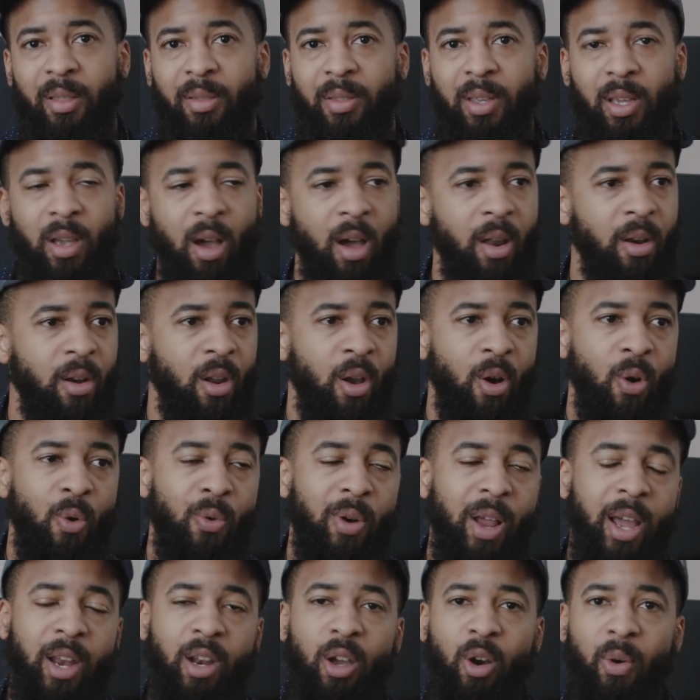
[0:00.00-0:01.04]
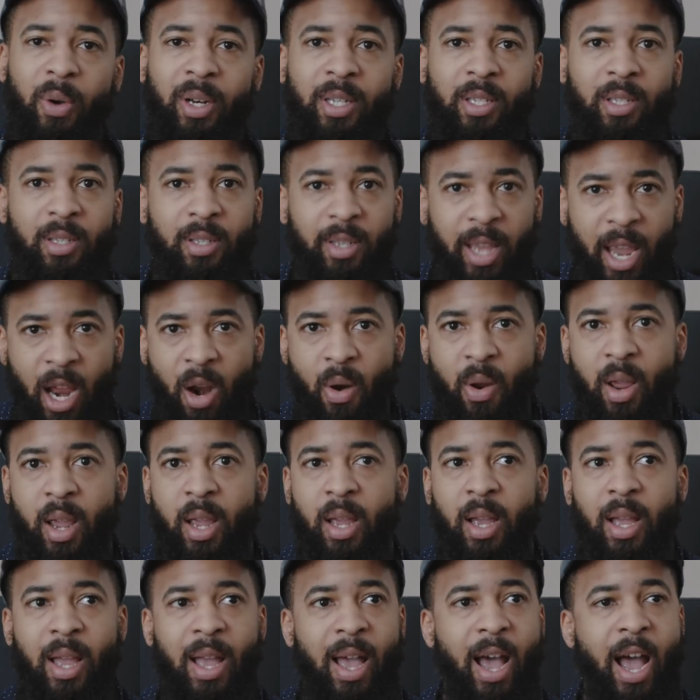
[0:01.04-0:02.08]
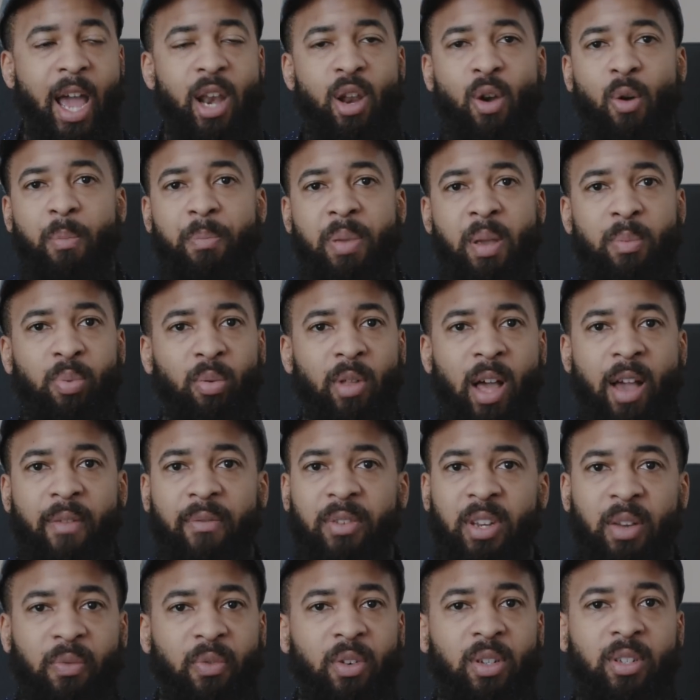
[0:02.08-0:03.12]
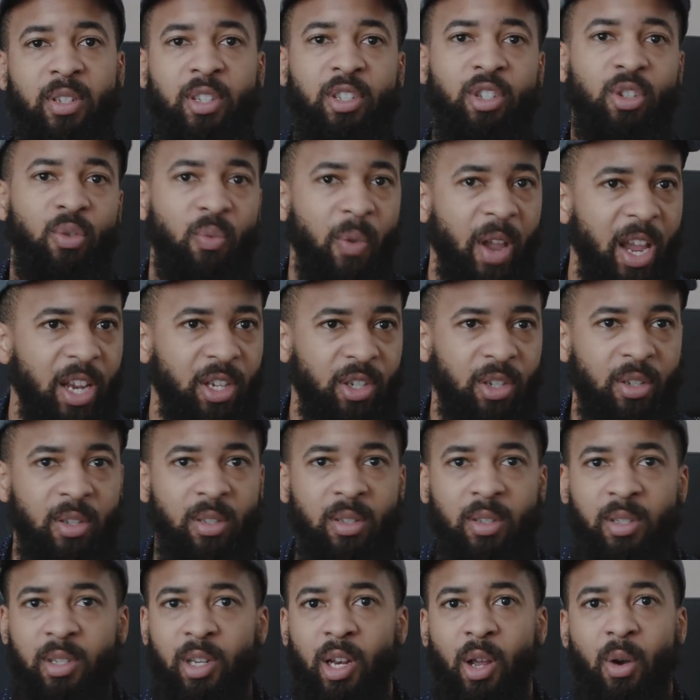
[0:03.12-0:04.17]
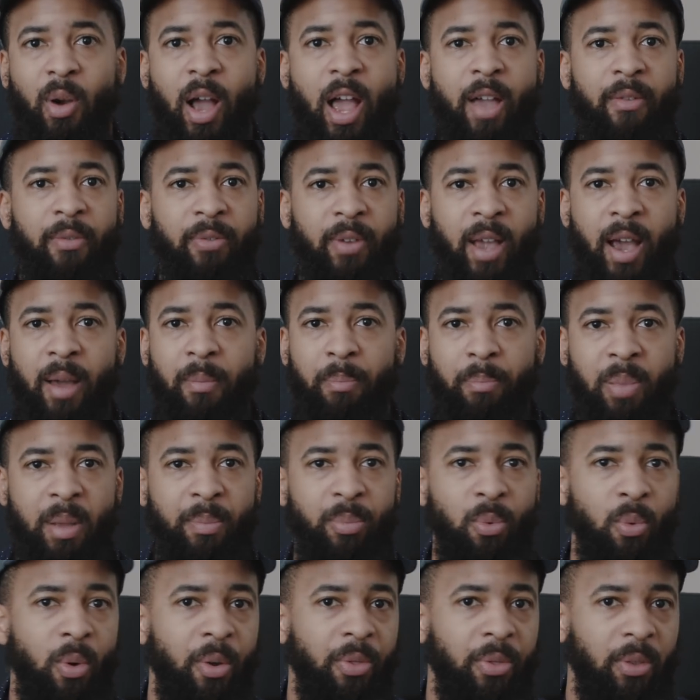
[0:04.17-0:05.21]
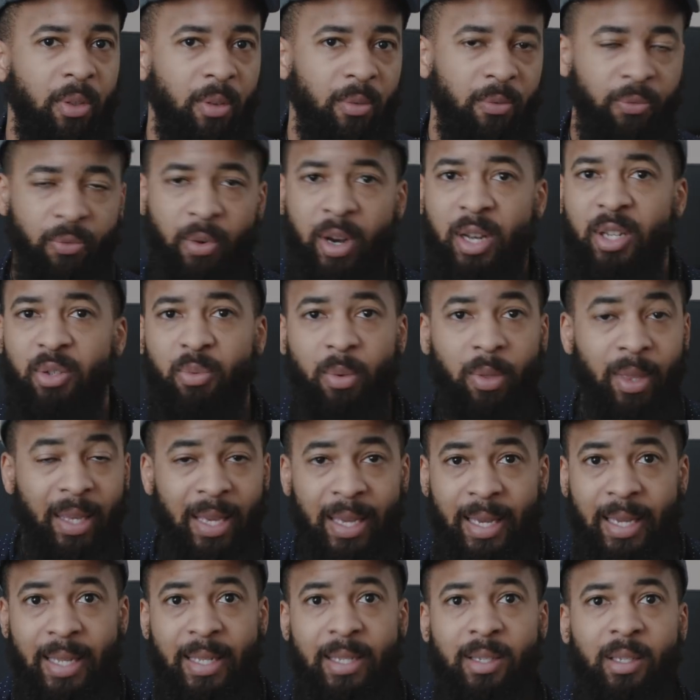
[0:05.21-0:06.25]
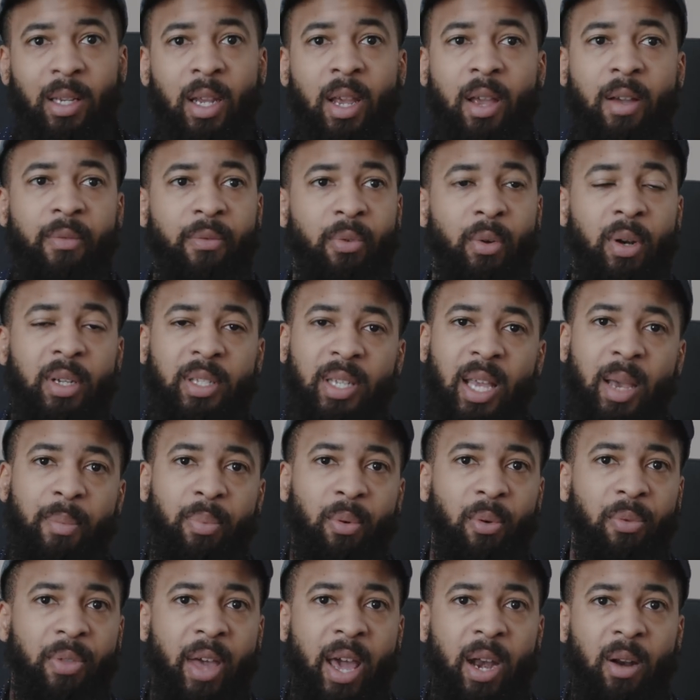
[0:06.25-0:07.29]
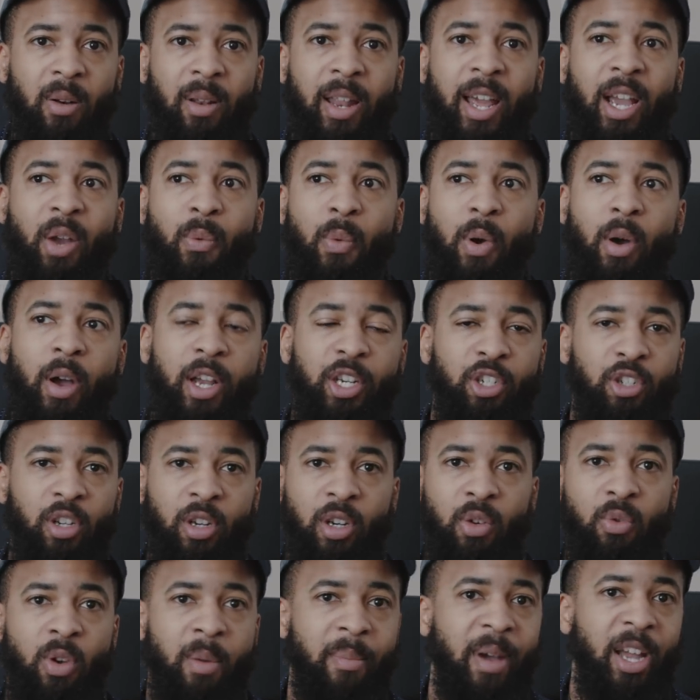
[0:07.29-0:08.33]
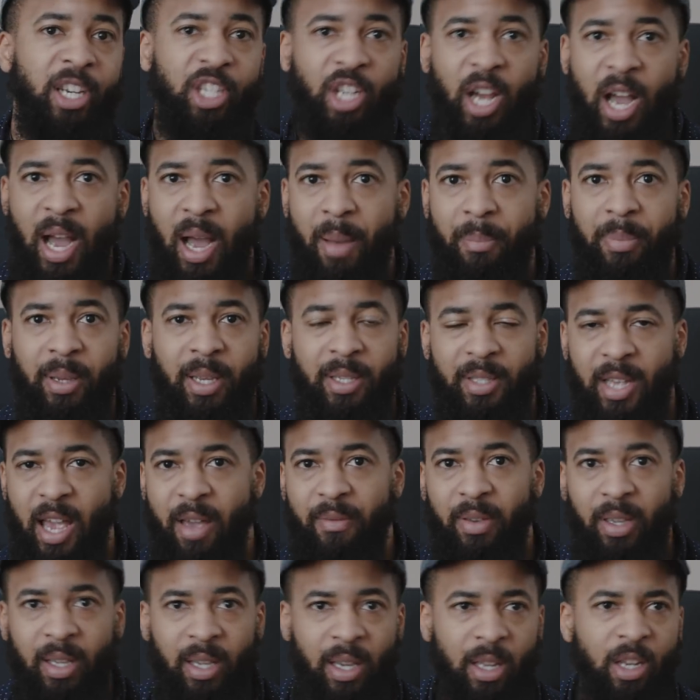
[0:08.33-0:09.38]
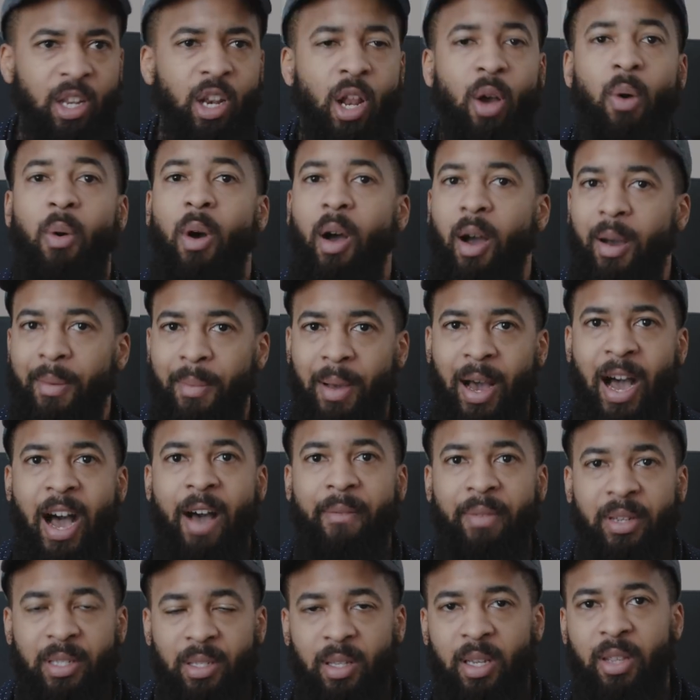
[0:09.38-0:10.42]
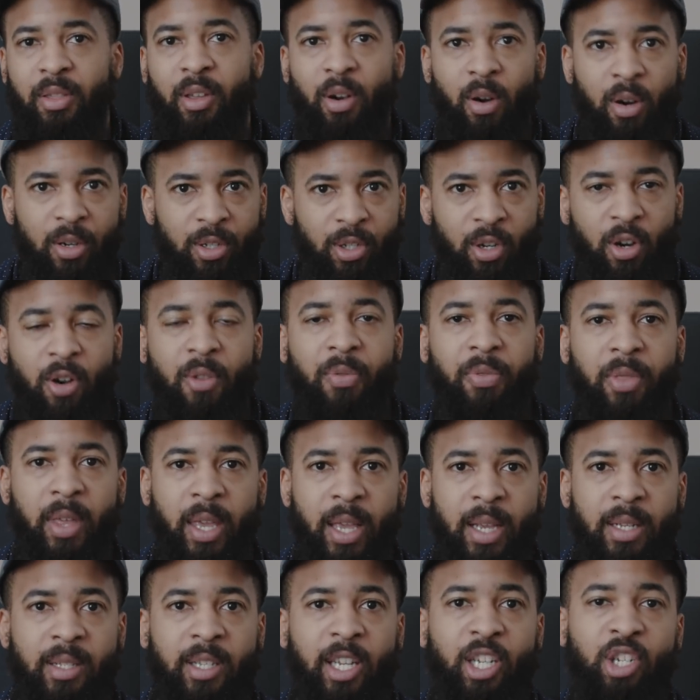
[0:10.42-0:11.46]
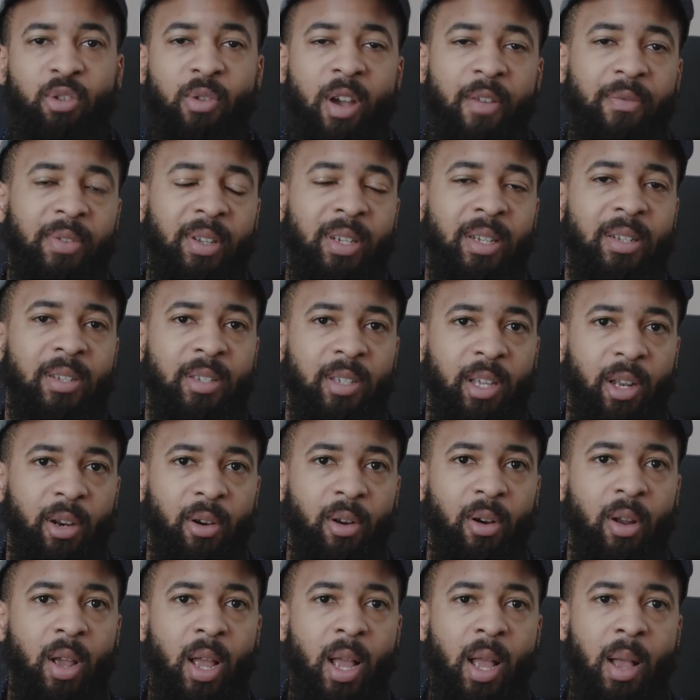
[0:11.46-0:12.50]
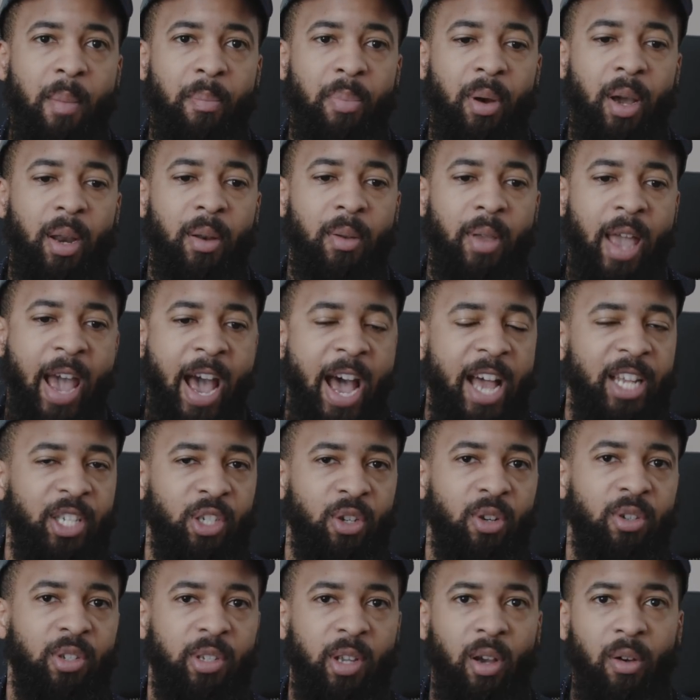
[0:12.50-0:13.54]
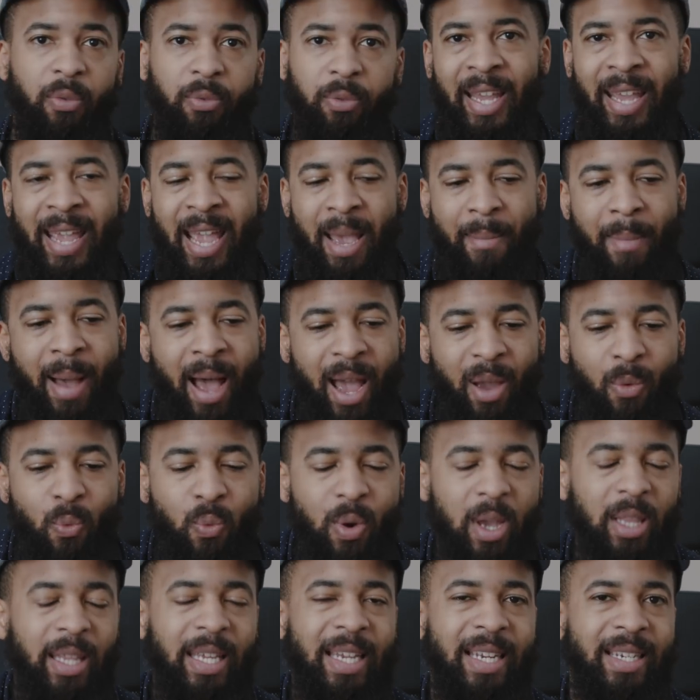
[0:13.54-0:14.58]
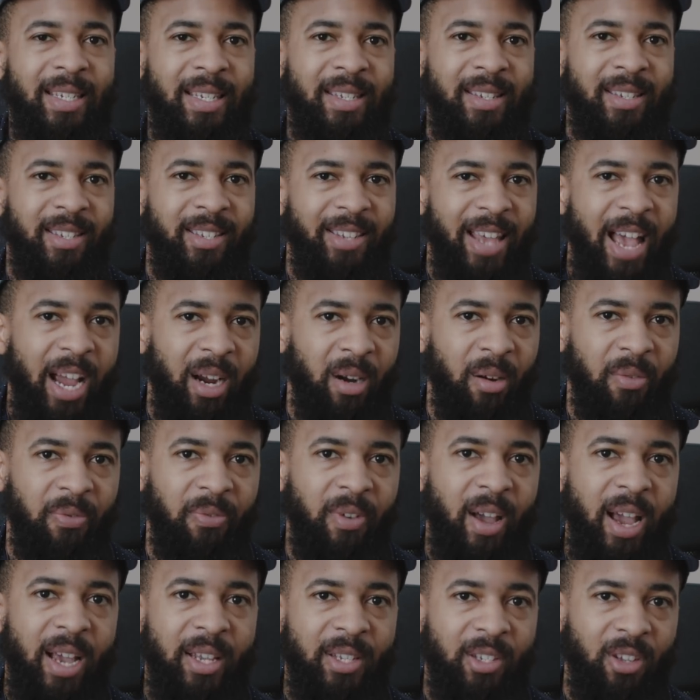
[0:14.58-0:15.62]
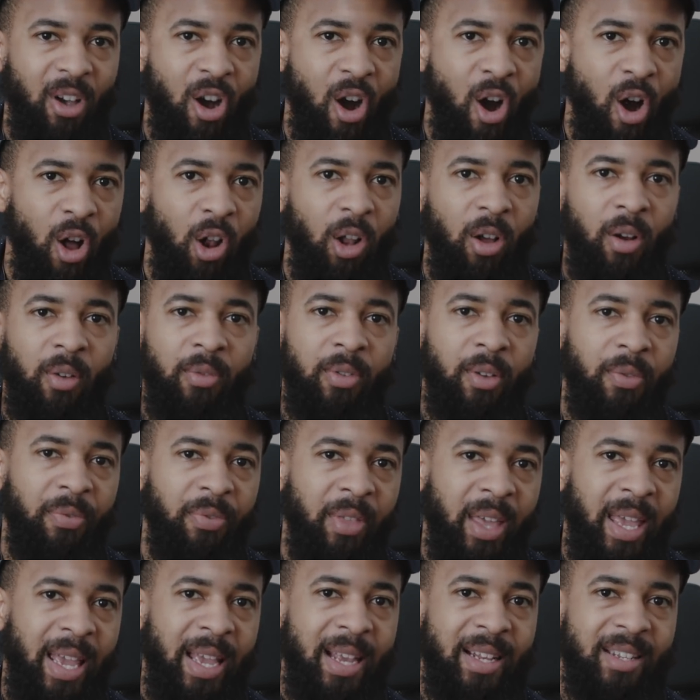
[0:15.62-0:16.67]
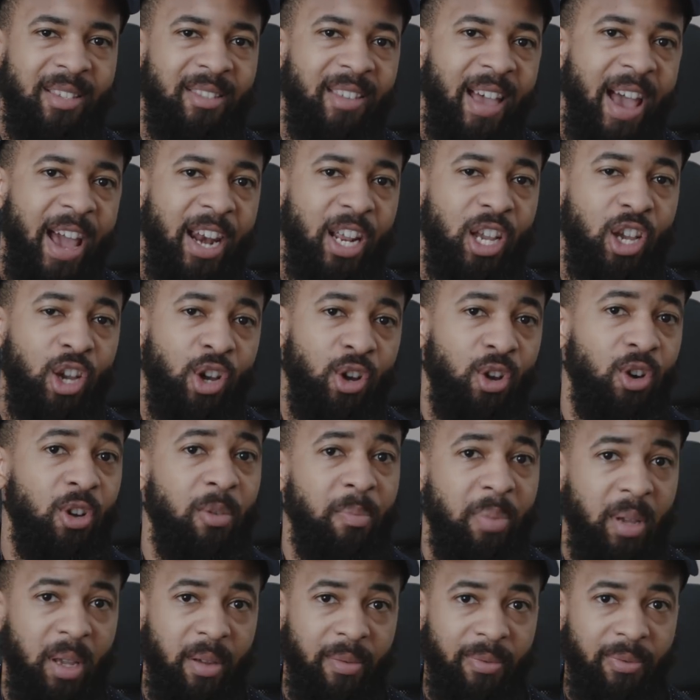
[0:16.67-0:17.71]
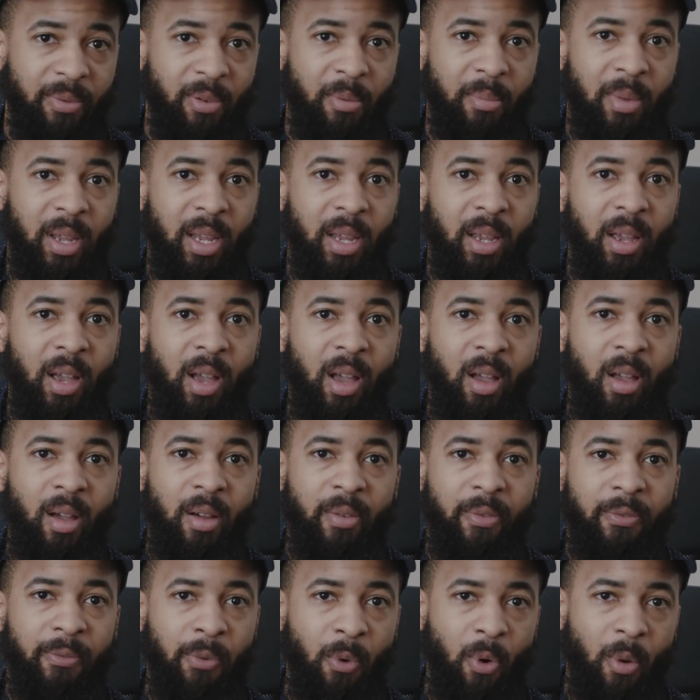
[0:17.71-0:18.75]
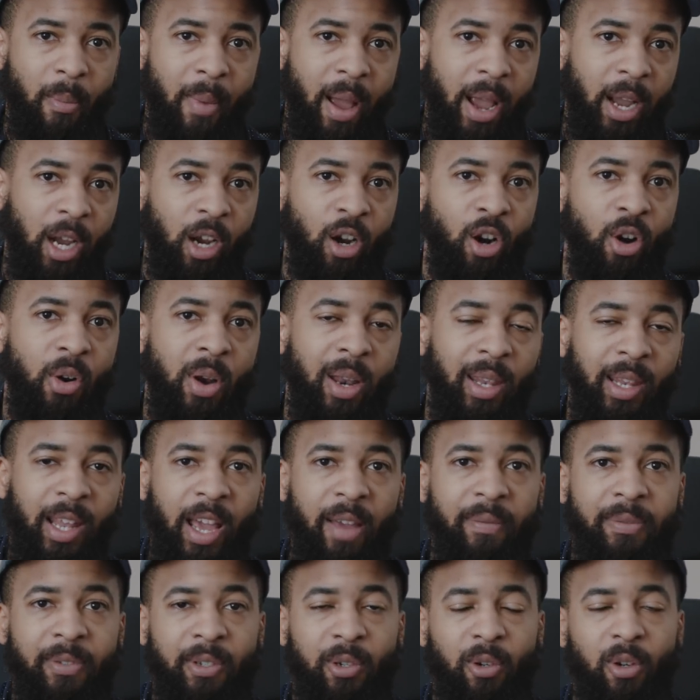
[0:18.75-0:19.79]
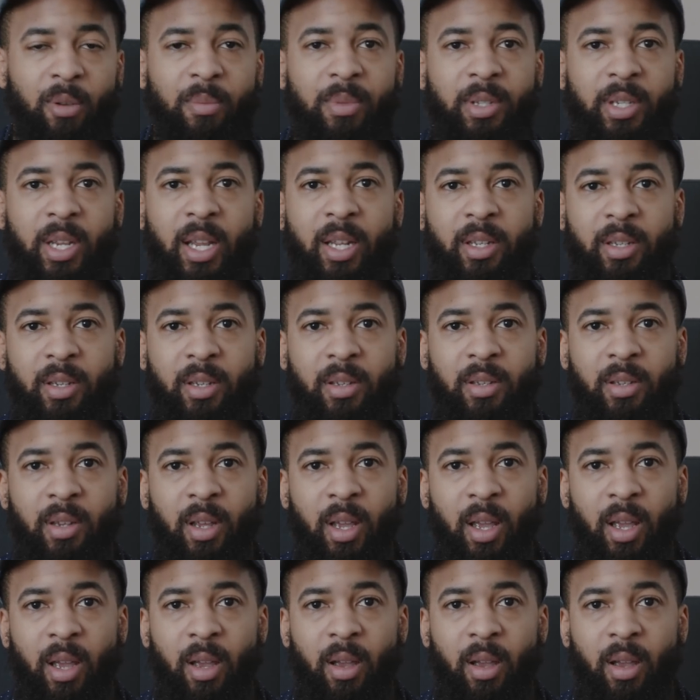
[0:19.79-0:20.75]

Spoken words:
The unknown, I know it's scary. I know people have different situations. You know, I've got people with friends with kids, for example, that are like, well, I shouldn't quit my job because I have a kid. You know, obviously there are certain things that you have to consider, but ask yourself, am I willing to sacrifice all of the things that could be for me for my current life circumstances?